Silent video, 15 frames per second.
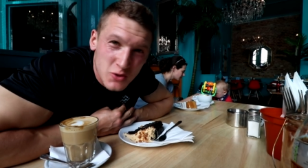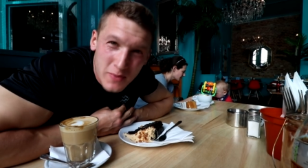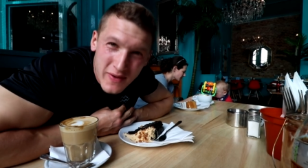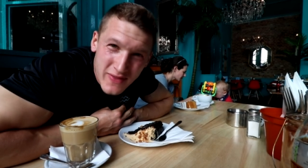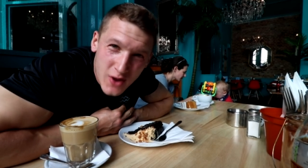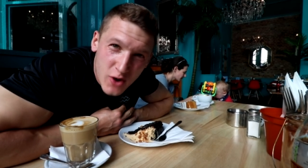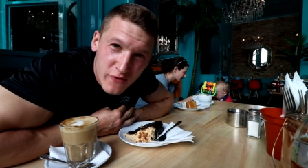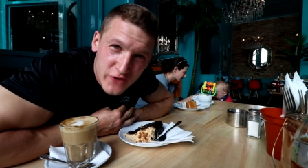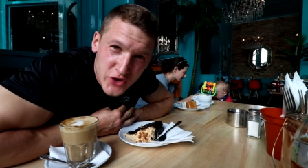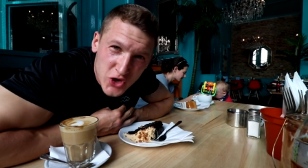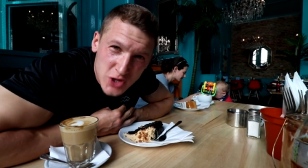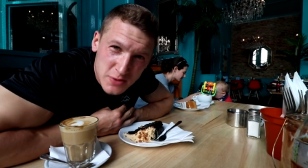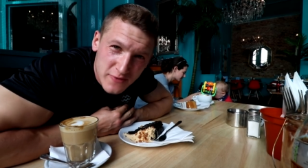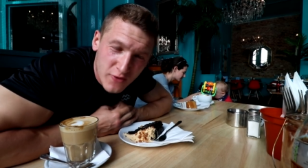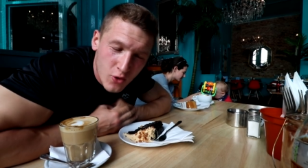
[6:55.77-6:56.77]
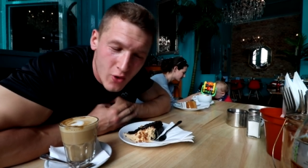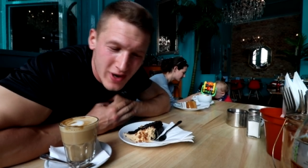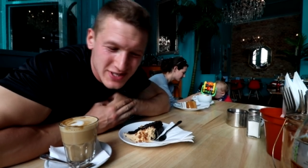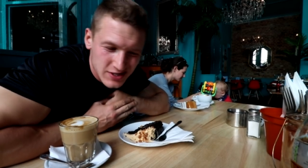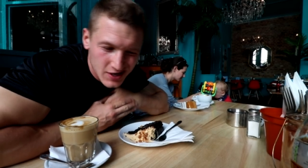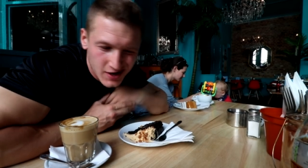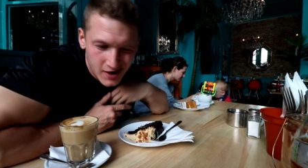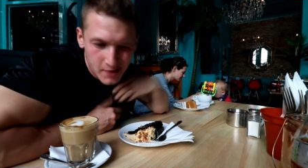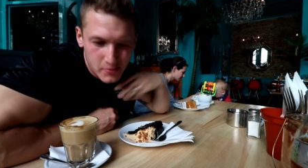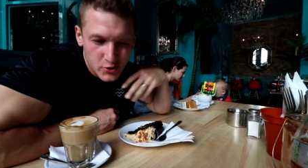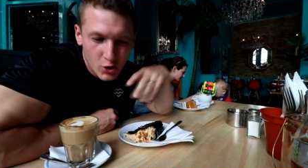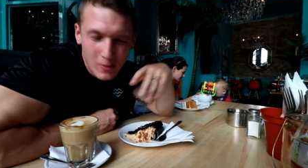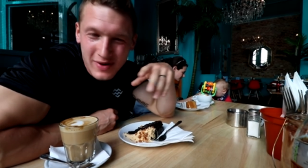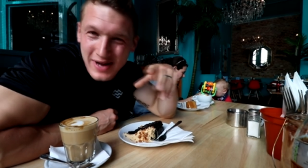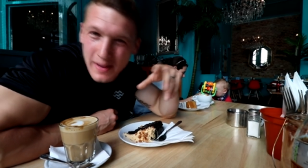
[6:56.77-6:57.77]
We've been there a few times before. It's like a
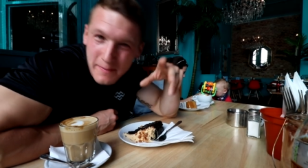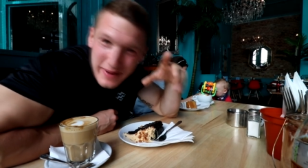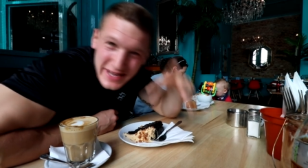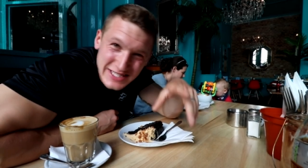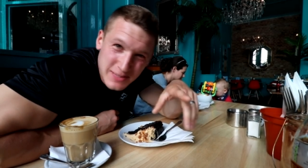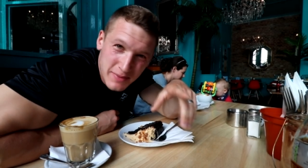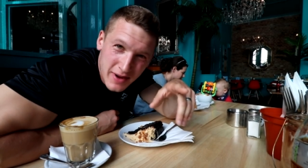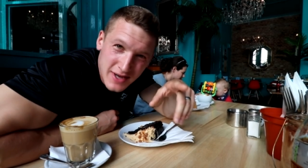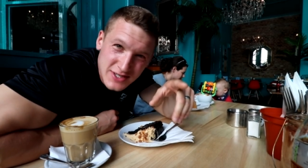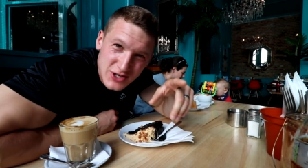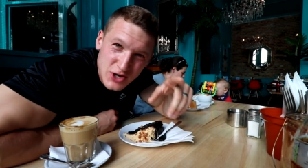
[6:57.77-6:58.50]
predominantly a pizza place,